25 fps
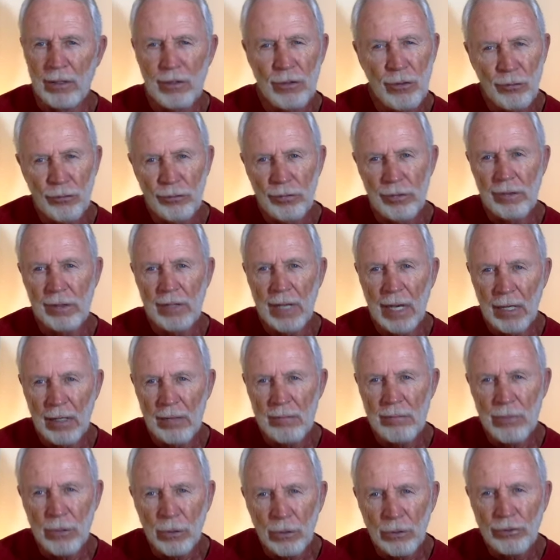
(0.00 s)
using that
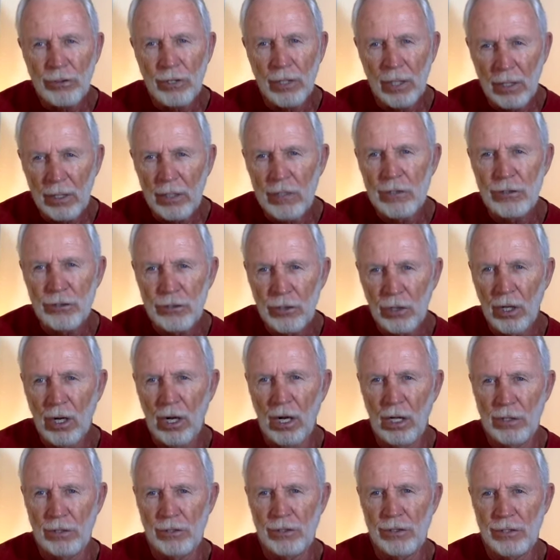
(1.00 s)
emotionally
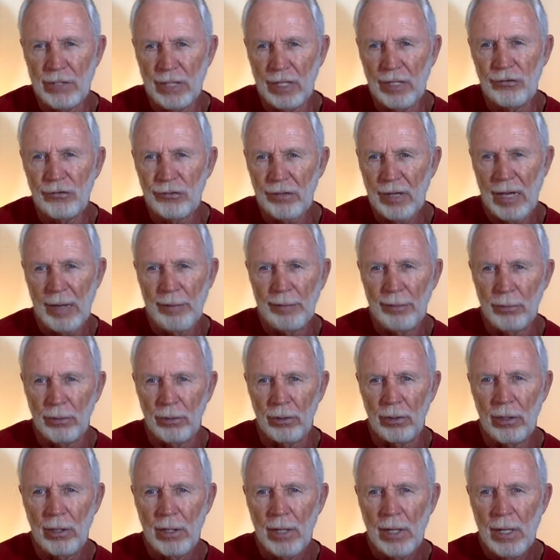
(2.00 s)
charged example